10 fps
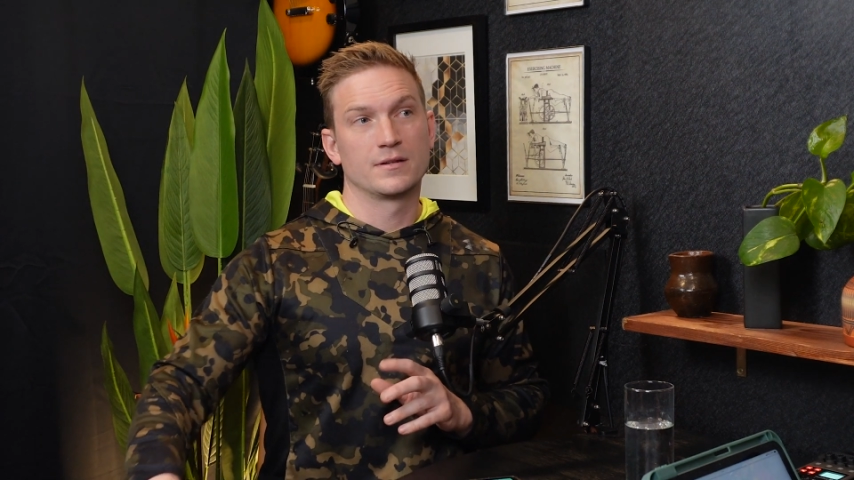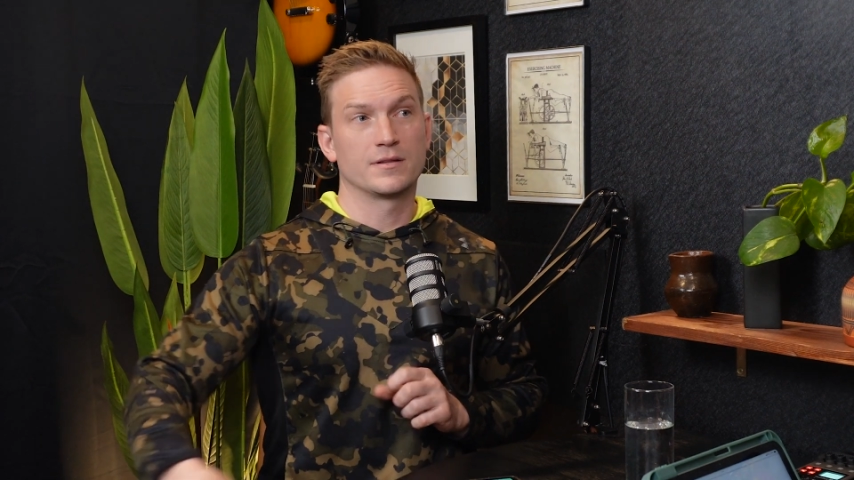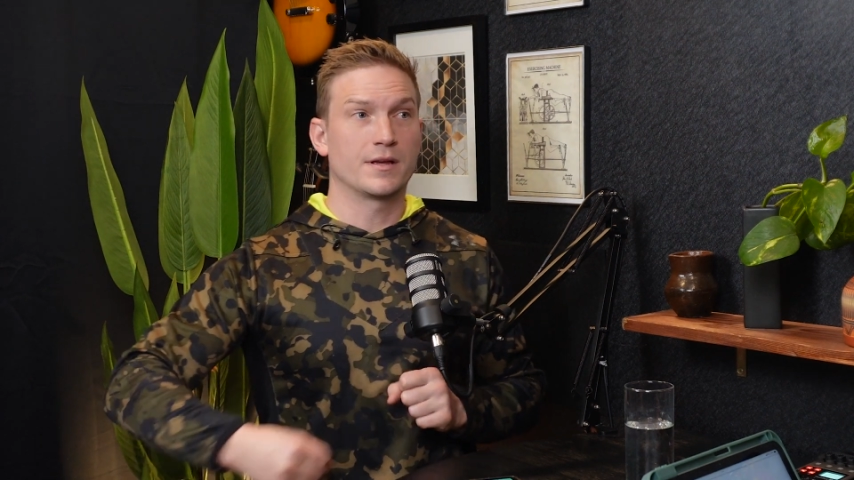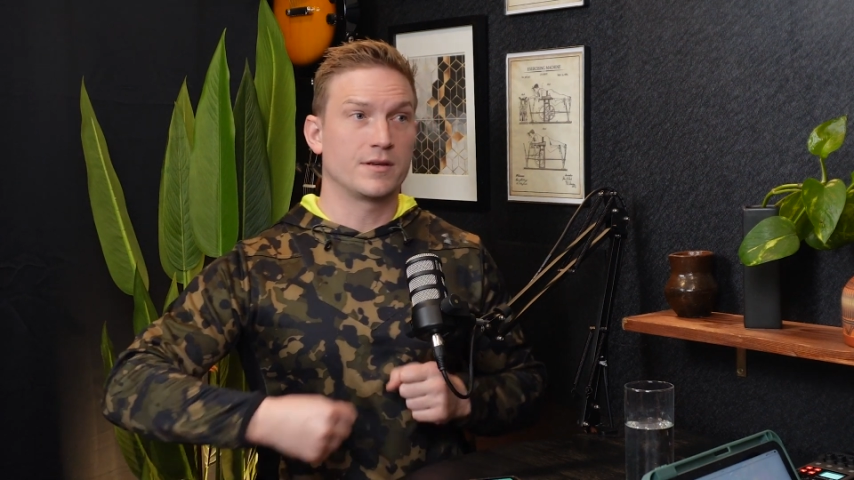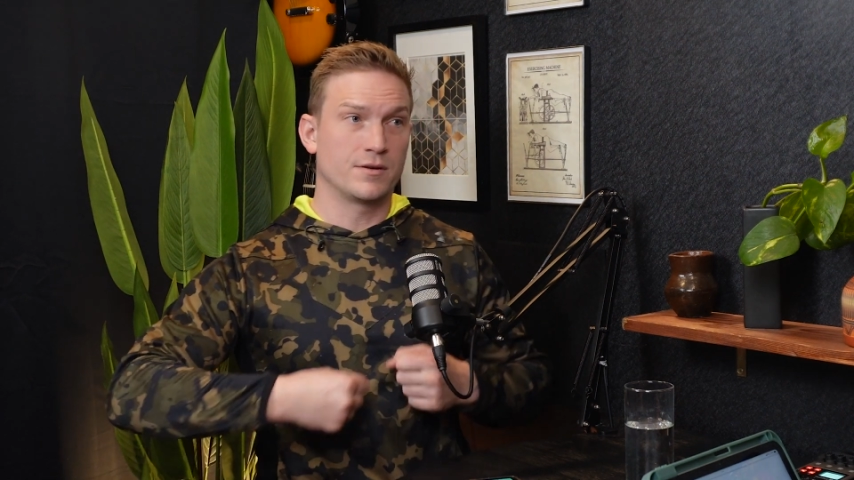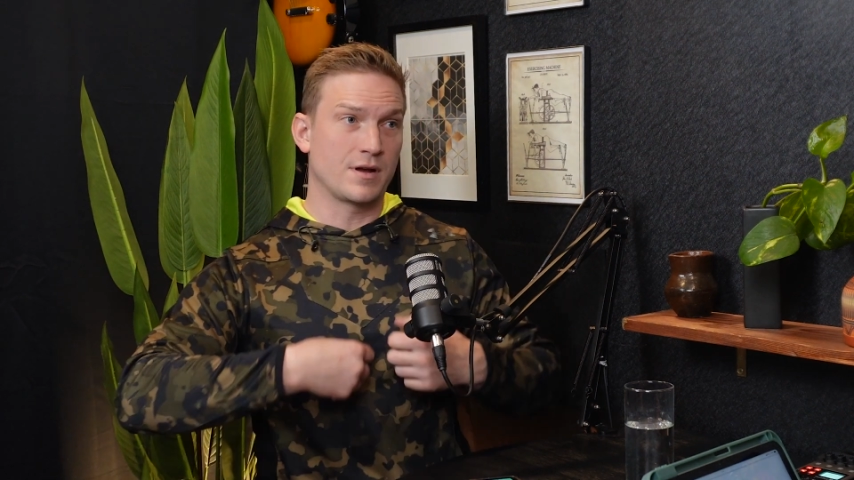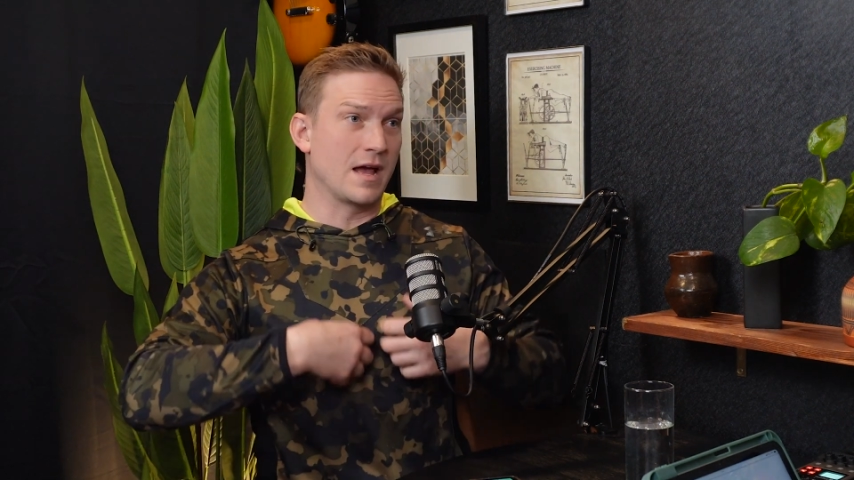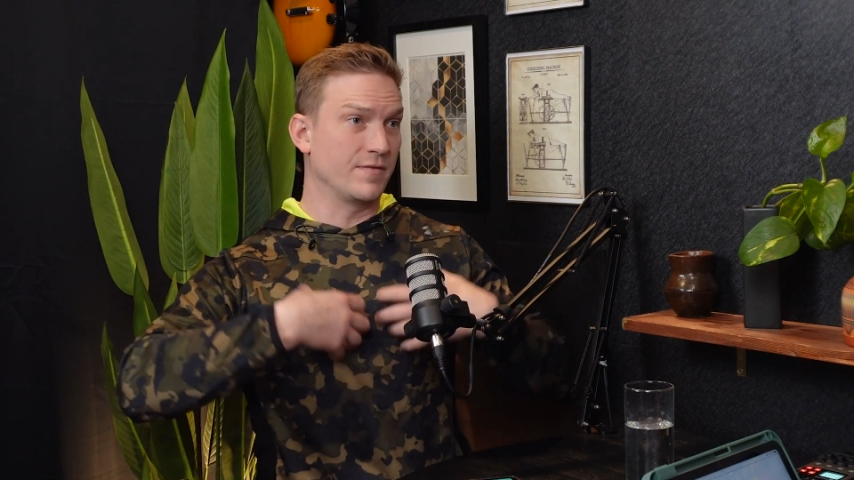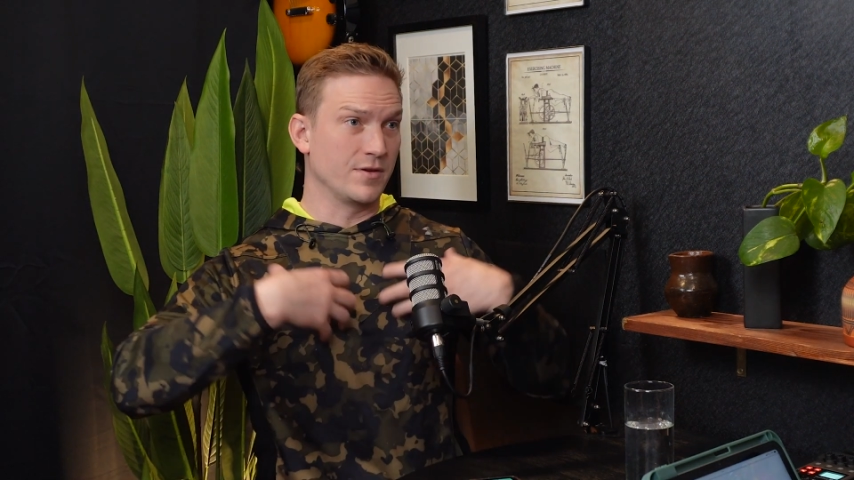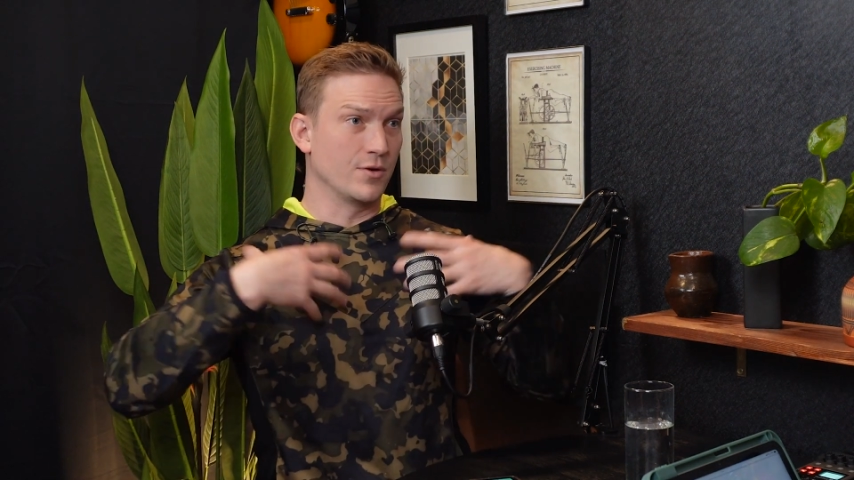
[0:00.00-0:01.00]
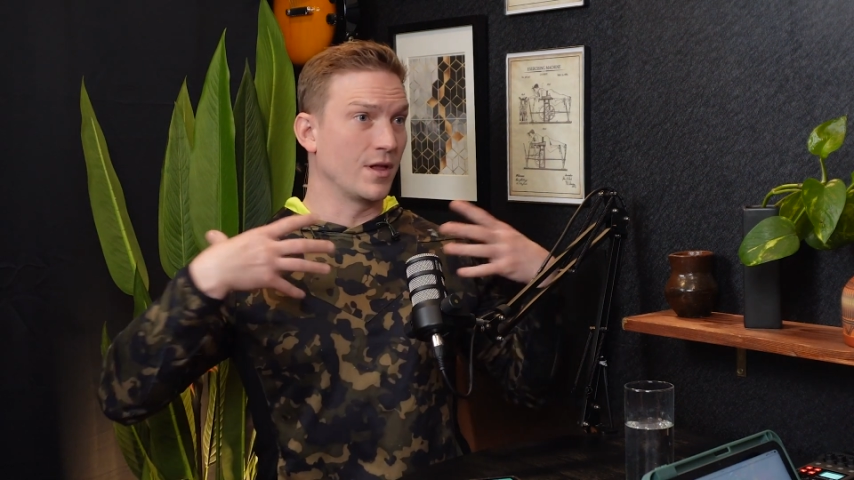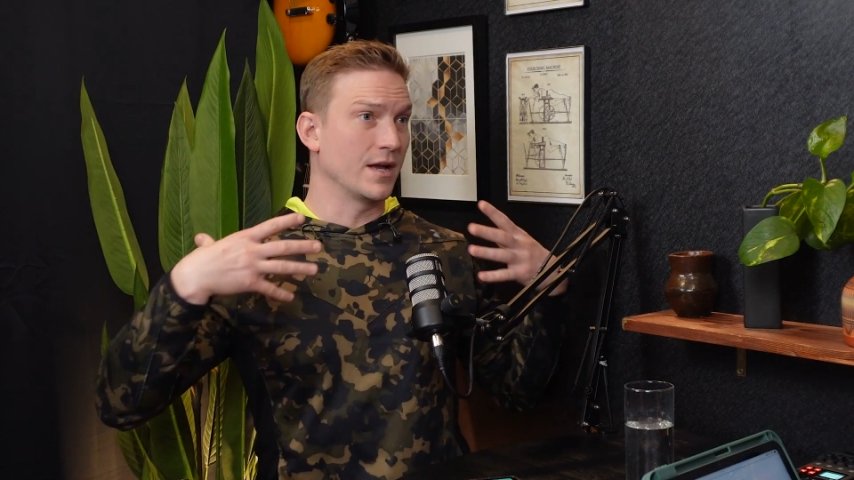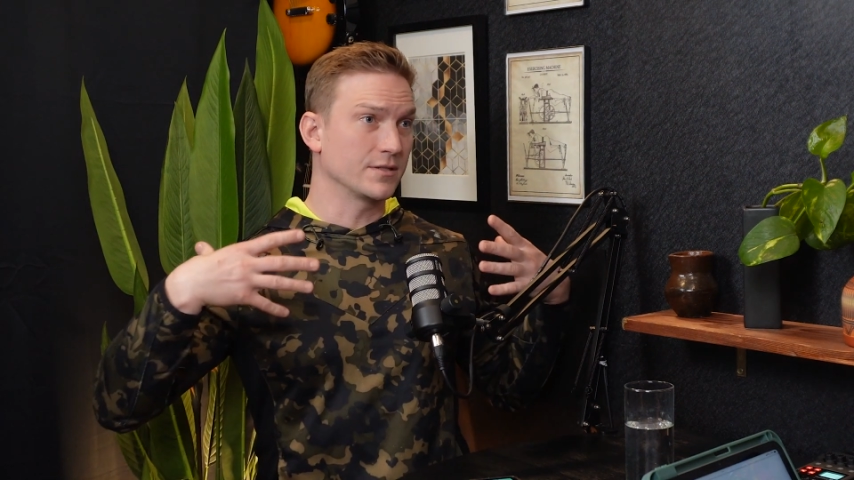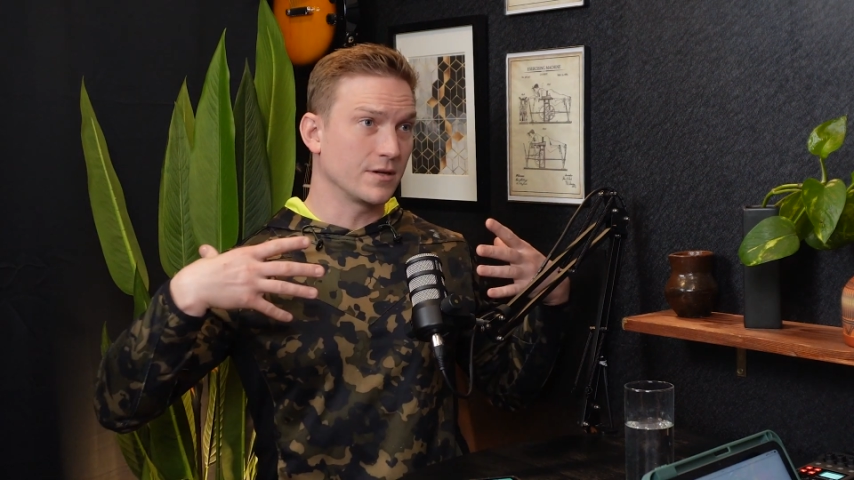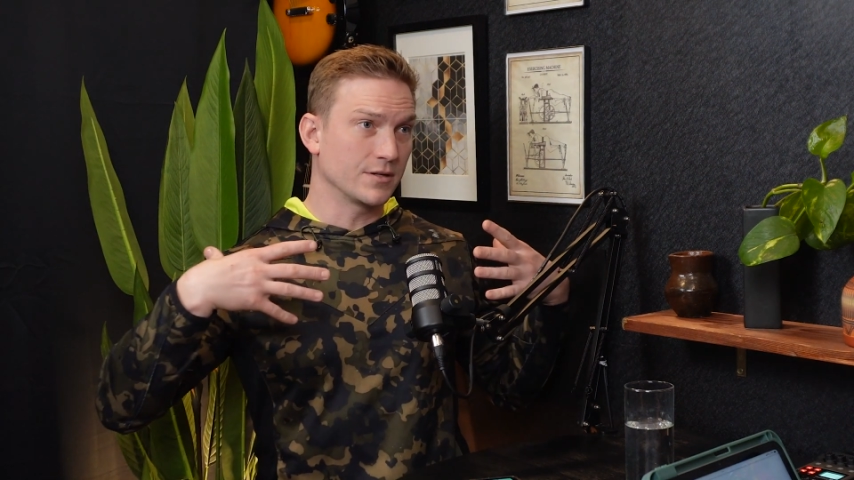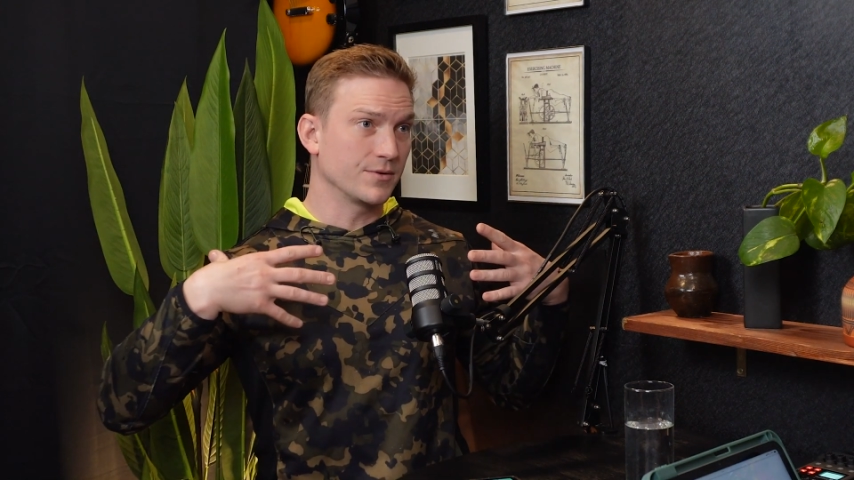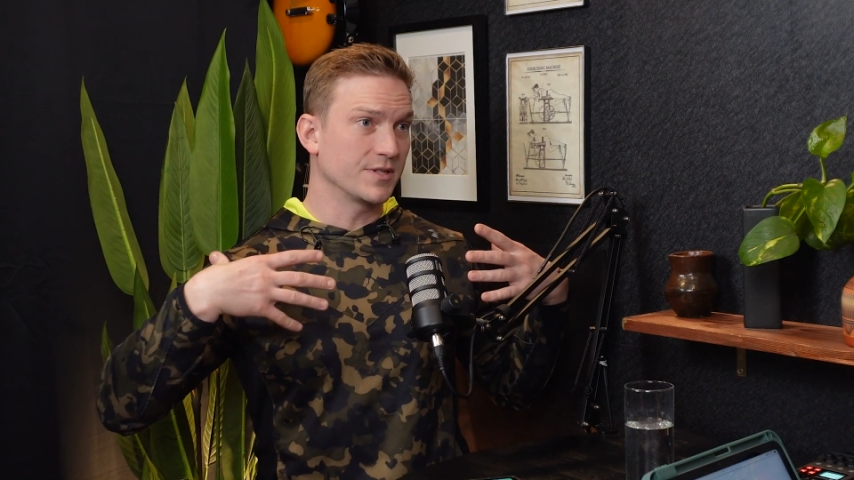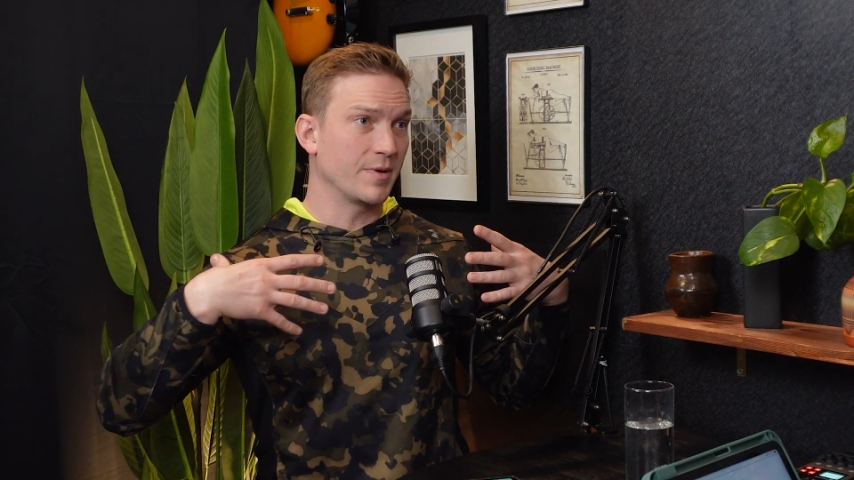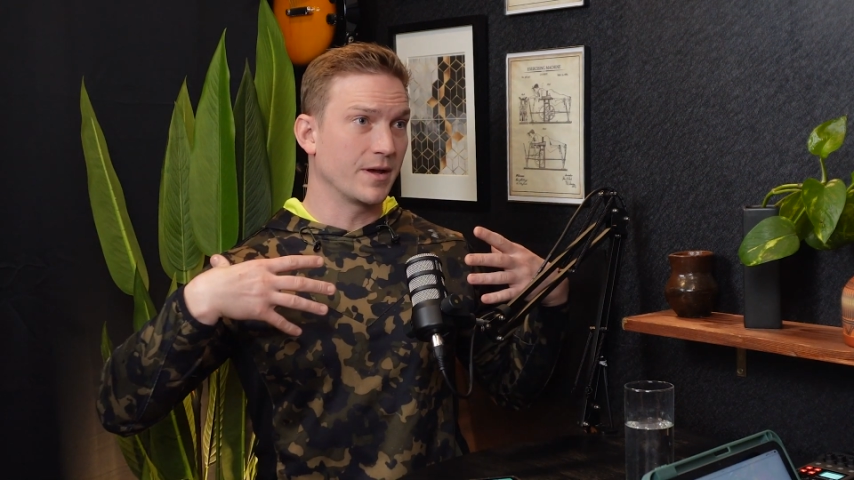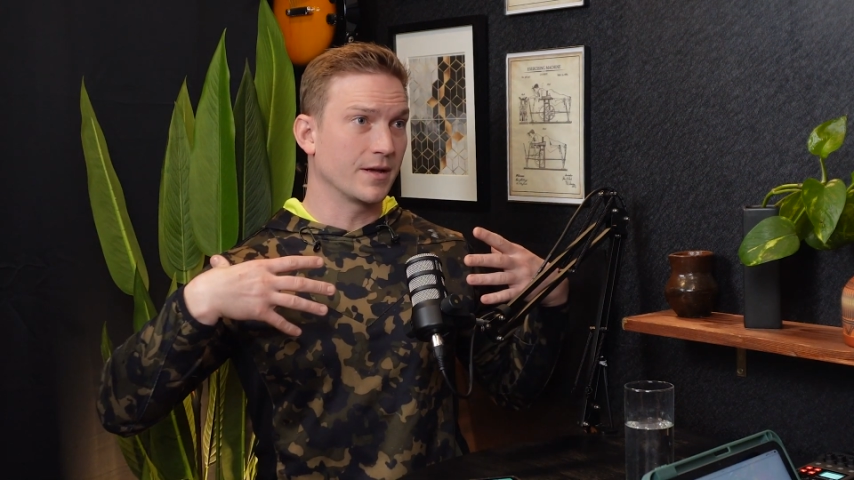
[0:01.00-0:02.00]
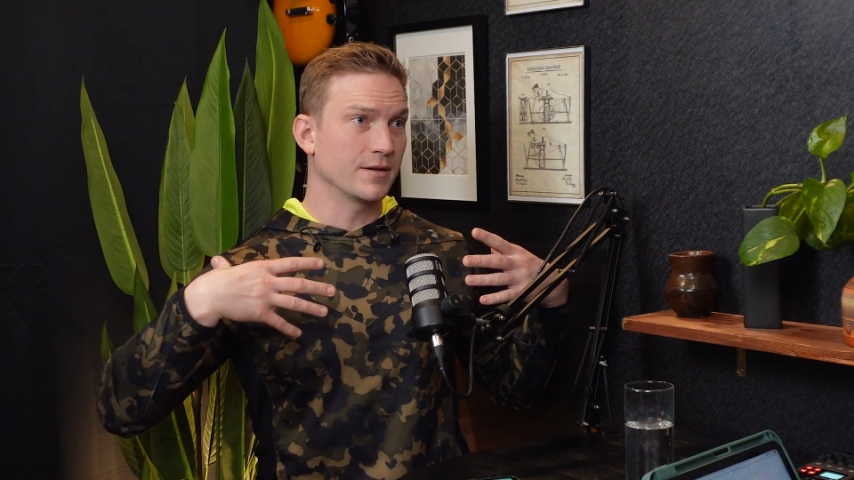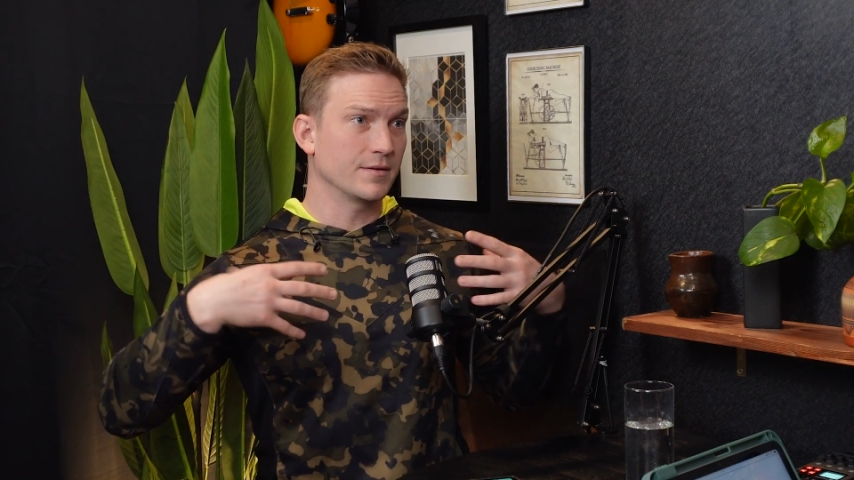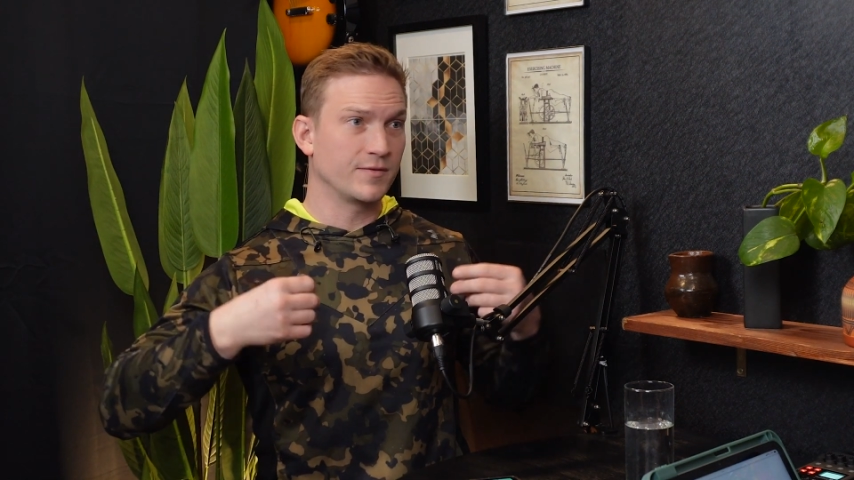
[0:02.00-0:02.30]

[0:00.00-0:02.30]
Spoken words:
Like your alveoli start to expand.